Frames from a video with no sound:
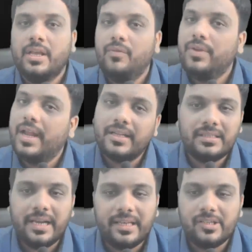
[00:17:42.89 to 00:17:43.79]
We
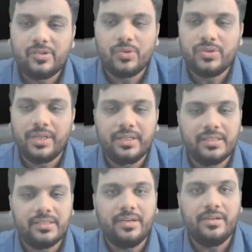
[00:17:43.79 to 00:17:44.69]
understand there is no single
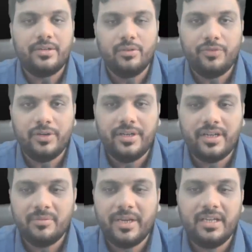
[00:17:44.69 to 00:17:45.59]
standard rule for
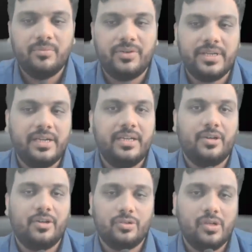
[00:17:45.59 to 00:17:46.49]
determining materiality
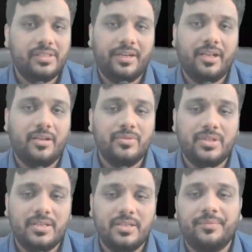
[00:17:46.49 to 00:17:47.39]
across all
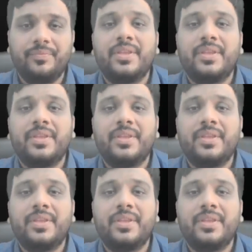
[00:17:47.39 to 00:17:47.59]
circumstances.